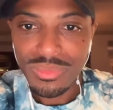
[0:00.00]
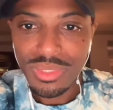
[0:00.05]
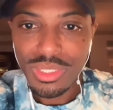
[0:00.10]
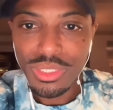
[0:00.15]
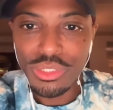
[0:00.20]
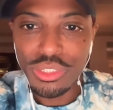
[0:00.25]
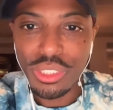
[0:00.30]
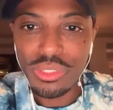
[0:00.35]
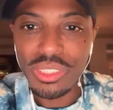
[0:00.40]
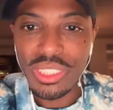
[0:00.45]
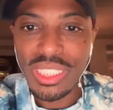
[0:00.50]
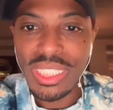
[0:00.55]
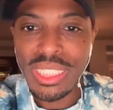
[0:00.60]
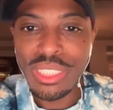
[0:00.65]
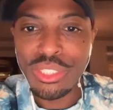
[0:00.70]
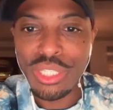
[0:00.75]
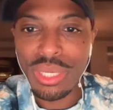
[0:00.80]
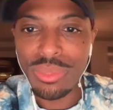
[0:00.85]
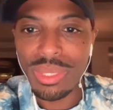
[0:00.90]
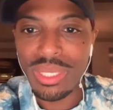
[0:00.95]
Shout out to
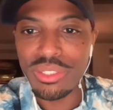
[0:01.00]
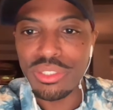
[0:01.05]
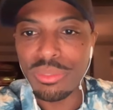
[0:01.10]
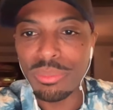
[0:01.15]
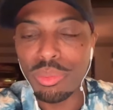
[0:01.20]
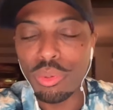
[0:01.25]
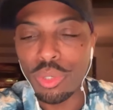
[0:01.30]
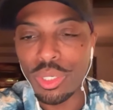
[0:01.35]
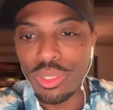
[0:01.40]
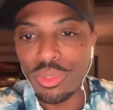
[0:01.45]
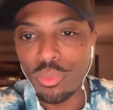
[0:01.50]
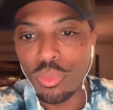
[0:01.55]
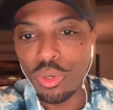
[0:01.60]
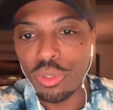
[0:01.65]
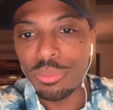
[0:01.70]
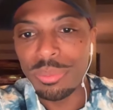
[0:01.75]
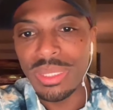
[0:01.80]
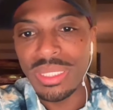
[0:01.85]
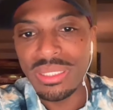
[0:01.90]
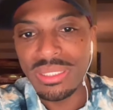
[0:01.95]
EJ, right? Supporting the
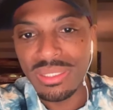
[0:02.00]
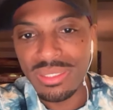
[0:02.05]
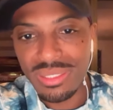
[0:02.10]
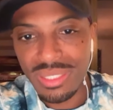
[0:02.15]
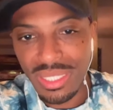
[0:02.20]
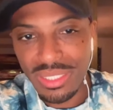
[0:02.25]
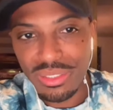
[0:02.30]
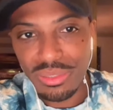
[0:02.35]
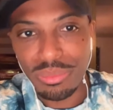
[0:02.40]
work, Peace of the Saints.